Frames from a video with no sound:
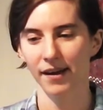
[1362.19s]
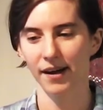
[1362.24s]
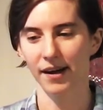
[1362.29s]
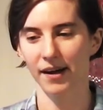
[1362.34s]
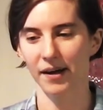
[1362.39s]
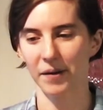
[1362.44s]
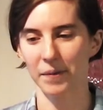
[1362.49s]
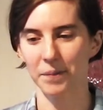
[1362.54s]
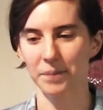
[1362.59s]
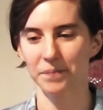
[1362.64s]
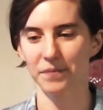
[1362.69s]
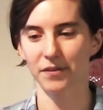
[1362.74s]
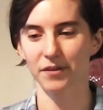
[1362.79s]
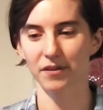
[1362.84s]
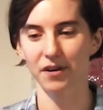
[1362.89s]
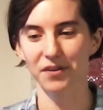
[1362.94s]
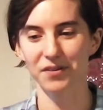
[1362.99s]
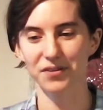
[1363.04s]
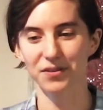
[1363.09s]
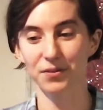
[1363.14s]
Um, there
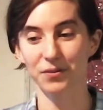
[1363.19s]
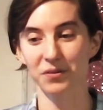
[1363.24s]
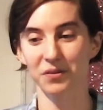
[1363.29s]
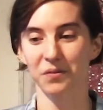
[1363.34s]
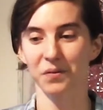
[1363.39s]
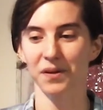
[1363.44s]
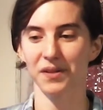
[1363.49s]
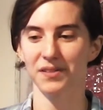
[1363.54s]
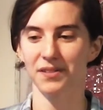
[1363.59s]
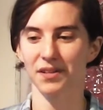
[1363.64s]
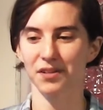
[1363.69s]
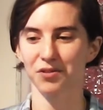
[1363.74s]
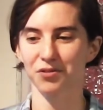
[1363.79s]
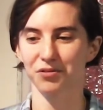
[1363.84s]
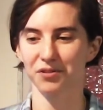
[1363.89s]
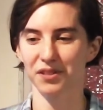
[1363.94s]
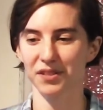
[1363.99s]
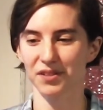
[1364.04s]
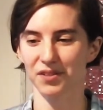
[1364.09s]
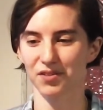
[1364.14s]
are certain ways that
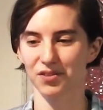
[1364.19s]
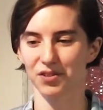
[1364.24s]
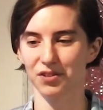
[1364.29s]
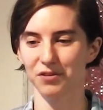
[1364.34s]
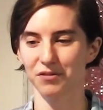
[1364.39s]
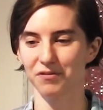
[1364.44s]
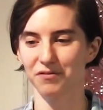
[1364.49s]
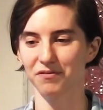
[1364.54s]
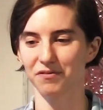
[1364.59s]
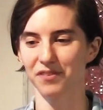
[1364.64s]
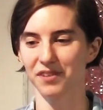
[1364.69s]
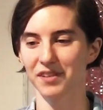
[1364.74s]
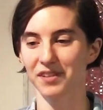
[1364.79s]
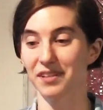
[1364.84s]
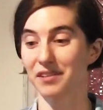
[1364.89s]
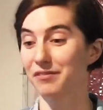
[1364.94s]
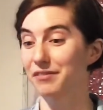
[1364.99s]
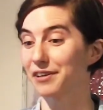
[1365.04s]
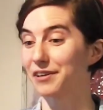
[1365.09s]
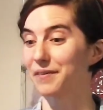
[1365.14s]
trees do feed
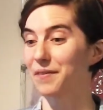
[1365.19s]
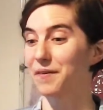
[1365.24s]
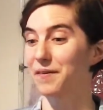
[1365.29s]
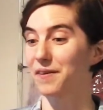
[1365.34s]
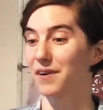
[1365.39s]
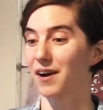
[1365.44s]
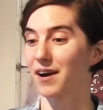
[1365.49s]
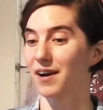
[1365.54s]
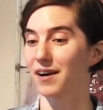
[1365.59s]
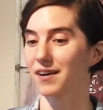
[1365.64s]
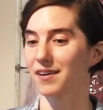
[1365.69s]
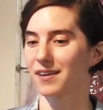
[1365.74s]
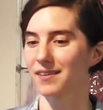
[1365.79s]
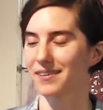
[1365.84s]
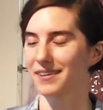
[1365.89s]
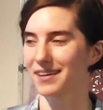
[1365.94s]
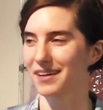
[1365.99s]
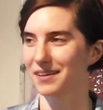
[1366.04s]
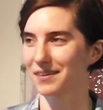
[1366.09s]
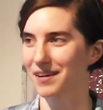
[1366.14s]
and rear their young
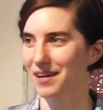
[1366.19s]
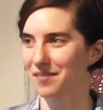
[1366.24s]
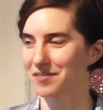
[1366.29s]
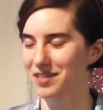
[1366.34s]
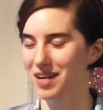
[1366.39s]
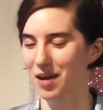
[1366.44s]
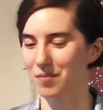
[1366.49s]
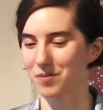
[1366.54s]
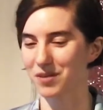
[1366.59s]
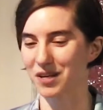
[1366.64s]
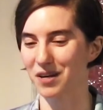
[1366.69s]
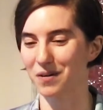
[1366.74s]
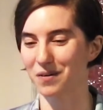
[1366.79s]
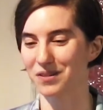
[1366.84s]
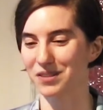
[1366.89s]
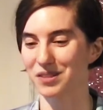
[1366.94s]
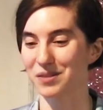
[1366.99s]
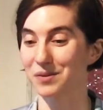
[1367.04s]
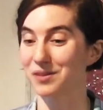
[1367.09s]
that I don't have time to go into.